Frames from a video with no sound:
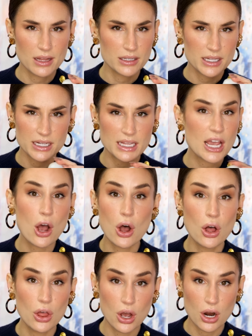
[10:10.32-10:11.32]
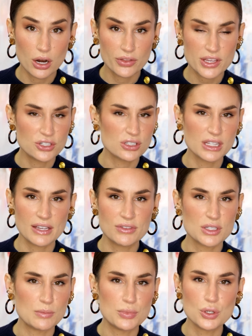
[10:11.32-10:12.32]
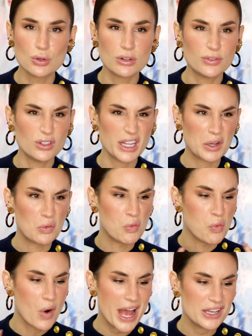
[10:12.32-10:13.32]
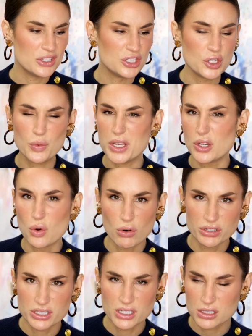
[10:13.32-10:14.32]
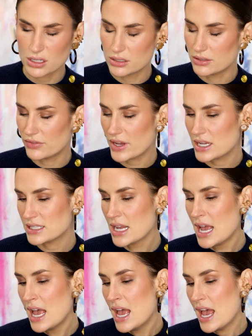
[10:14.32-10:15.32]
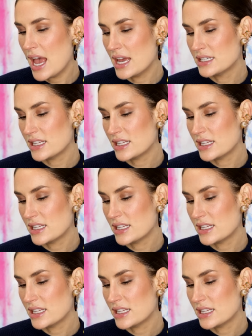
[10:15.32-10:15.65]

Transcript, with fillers: elegant. They all are. They just leave this beautiful, like wet, dewy gorgeousness on your face and